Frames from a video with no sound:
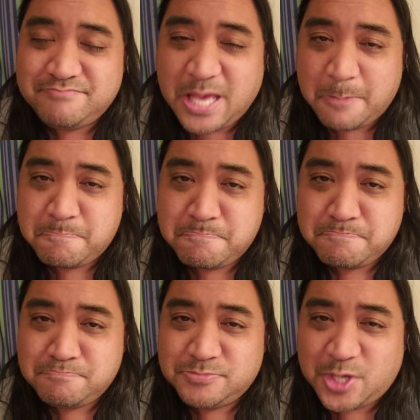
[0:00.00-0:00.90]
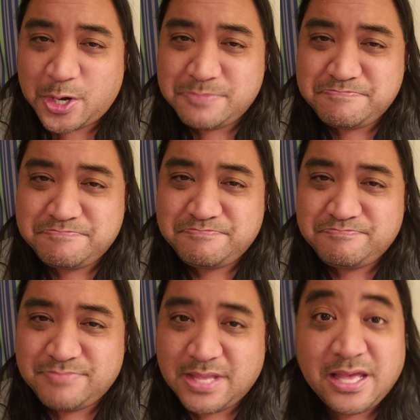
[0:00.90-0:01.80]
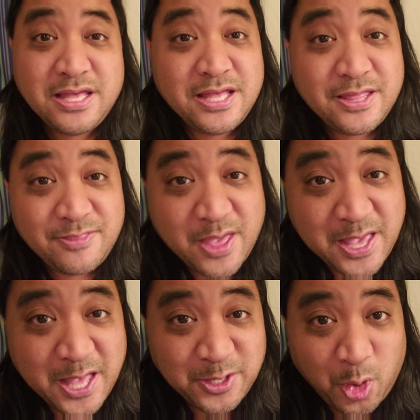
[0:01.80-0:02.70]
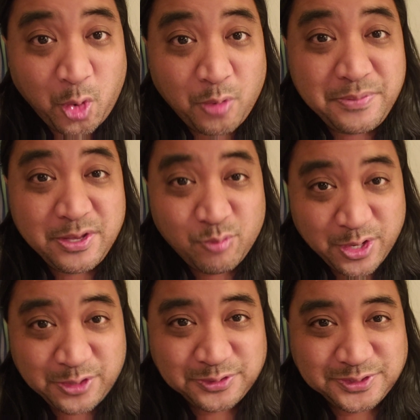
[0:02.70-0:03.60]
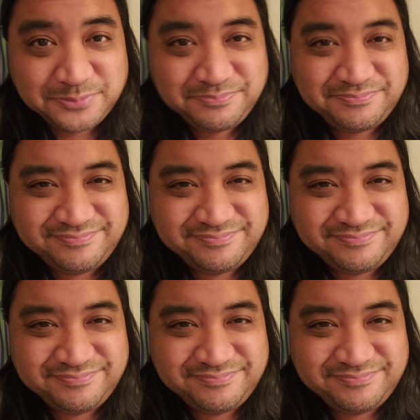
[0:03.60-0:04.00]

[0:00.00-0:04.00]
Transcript: Yeah, sorry. They can't all be winners.